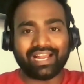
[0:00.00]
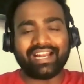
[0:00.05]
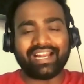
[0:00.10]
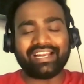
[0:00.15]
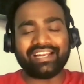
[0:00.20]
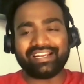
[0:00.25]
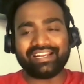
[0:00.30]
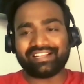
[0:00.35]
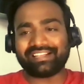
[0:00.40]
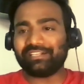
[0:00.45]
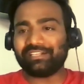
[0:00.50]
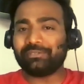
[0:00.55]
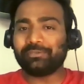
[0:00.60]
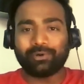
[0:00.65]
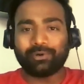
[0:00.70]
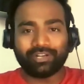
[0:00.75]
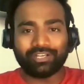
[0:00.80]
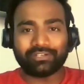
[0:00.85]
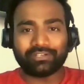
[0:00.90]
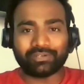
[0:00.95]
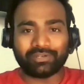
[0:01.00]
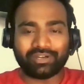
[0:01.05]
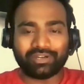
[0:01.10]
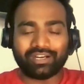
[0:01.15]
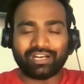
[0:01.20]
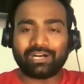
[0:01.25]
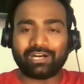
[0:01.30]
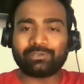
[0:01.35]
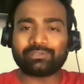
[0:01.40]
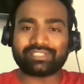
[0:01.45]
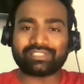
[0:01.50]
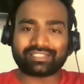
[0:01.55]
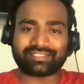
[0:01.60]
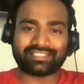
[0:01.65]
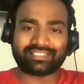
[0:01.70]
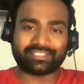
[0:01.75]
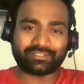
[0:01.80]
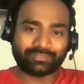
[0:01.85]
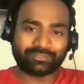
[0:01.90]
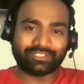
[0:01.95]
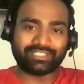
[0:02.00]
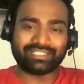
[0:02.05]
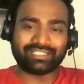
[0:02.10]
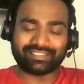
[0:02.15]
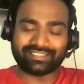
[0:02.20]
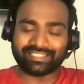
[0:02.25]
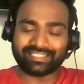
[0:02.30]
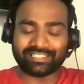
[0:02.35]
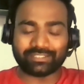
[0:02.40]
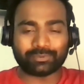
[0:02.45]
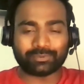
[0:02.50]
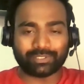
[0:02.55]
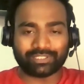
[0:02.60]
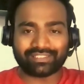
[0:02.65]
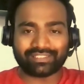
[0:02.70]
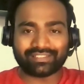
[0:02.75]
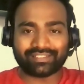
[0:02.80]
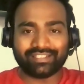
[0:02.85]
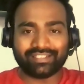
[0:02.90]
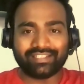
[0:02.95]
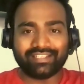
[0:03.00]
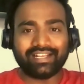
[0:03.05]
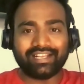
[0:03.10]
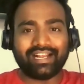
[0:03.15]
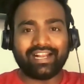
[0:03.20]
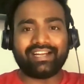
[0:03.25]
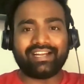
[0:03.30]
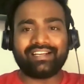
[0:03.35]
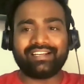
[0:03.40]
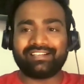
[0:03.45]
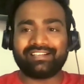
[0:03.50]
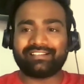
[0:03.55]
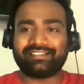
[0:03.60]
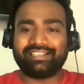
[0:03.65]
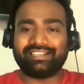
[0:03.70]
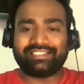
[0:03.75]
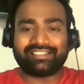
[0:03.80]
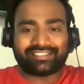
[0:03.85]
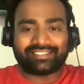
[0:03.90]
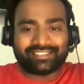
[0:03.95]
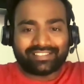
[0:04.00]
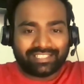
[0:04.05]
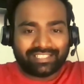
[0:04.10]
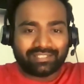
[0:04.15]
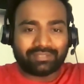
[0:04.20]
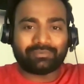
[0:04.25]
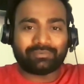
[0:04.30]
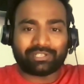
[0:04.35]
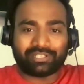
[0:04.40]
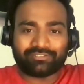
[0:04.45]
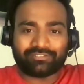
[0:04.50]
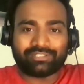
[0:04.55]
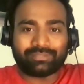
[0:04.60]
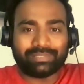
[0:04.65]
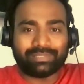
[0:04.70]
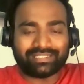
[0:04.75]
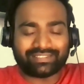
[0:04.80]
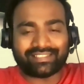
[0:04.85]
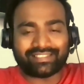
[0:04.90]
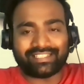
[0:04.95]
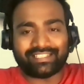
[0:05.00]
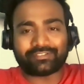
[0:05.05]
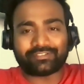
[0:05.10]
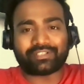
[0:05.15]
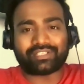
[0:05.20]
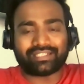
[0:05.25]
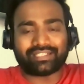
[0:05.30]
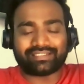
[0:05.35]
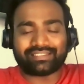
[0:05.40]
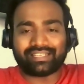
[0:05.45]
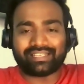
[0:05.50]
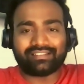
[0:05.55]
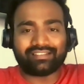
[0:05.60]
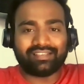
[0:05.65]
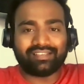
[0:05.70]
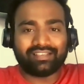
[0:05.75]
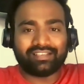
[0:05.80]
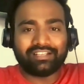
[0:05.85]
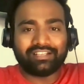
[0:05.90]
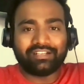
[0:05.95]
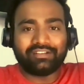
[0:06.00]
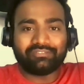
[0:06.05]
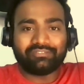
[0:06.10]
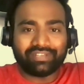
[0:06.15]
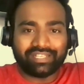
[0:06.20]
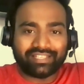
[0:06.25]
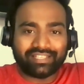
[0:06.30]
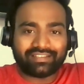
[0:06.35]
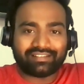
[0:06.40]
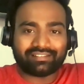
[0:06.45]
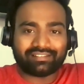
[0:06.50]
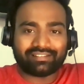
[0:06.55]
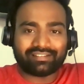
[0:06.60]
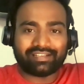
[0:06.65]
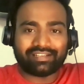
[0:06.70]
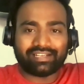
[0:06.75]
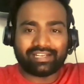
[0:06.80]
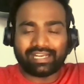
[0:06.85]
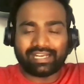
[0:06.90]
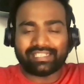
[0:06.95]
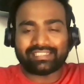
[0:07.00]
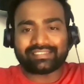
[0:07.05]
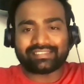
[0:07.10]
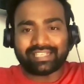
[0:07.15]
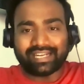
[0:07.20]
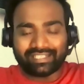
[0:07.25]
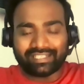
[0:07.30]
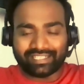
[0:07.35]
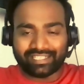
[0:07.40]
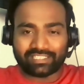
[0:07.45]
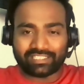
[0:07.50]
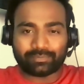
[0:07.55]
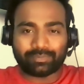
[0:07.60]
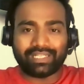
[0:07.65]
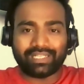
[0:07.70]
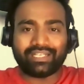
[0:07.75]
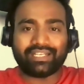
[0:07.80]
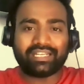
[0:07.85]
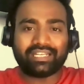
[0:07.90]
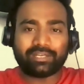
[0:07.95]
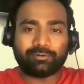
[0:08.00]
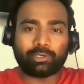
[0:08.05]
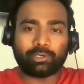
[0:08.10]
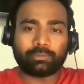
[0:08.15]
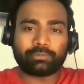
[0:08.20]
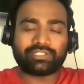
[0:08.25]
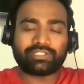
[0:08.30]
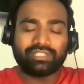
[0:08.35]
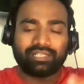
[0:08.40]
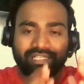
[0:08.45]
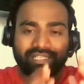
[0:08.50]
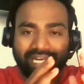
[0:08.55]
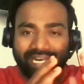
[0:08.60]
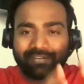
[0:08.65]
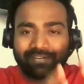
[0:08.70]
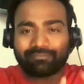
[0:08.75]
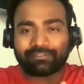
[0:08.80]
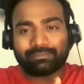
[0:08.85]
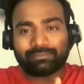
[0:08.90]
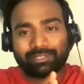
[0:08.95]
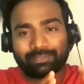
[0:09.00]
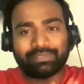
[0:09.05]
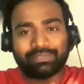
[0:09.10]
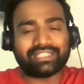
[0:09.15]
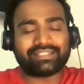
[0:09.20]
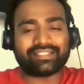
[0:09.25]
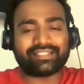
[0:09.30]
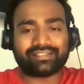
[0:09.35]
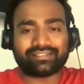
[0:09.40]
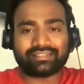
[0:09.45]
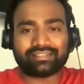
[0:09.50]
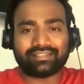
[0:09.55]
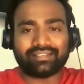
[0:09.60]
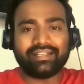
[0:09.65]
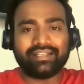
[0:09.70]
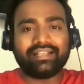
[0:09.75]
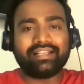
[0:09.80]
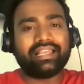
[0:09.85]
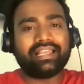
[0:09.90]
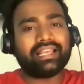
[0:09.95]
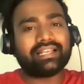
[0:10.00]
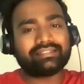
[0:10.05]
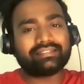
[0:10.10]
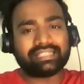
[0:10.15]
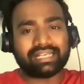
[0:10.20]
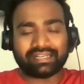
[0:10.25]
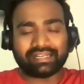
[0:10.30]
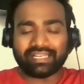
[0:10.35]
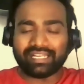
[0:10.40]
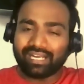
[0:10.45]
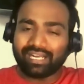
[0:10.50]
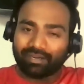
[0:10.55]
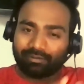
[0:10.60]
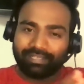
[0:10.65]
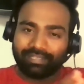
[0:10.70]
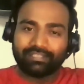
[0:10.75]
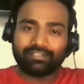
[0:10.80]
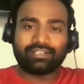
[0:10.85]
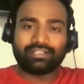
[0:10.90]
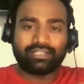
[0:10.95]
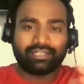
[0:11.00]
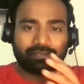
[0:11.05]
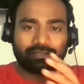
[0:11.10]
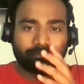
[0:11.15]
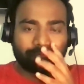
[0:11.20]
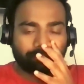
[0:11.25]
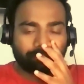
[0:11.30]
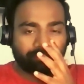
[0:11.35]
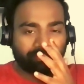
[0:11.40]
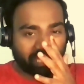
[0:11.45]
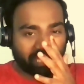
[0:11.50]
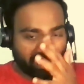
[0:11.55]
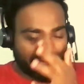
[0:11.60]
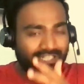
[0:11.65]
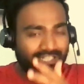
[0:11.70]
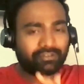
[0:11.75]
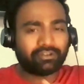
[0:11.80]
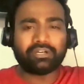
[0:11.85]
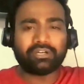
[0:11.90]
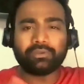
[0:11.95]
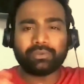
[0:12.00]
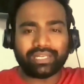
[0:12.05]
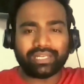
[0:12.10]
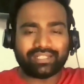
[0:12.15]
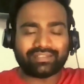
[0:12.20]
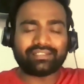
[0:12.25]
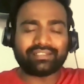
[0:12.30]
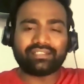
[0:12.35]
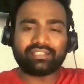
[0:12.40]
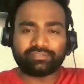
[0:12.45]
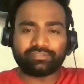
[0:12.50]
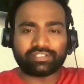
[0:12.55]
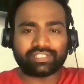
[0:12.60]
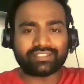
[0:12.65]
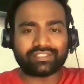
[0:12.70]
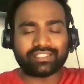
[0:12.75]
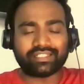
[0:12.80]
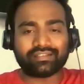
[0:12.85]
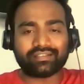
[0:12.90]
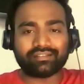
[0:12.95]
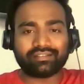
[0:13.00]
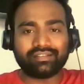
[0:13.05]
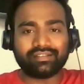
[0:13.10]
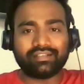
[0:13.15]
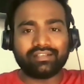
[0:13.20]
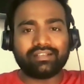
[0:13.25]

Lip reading: And you all know how successful that series was. And it's still one of the best series on our channel, where I started explaining DevOps right from the basics, exactly how I learned. I did not do anything different there.